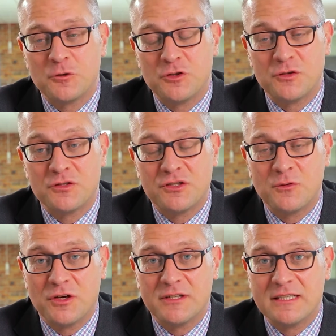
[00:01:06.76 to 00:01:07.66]
Students do
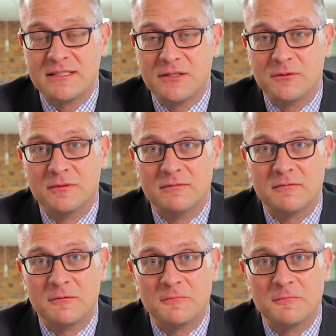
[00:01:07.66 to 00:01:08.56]
not need to
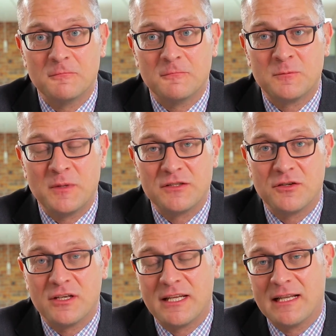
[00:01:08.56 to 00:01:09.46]
be
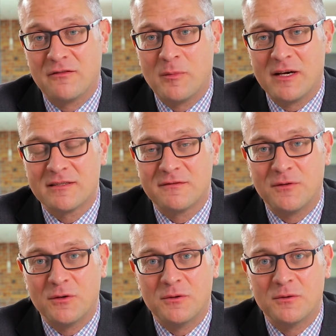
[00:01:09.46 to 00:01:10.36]
studying A-level Maths
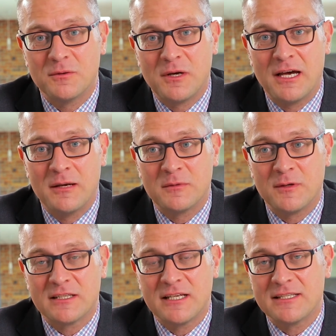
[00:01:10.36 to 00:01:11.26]
to
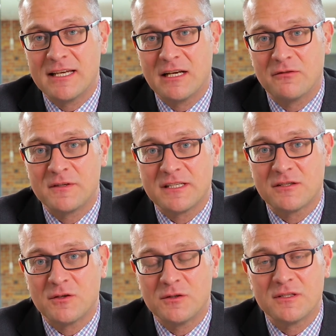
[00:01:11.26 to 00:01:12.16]
access the A-level Physics
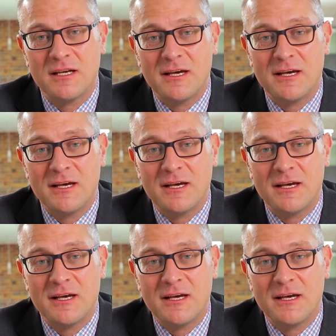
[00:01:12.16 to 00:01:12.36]
course.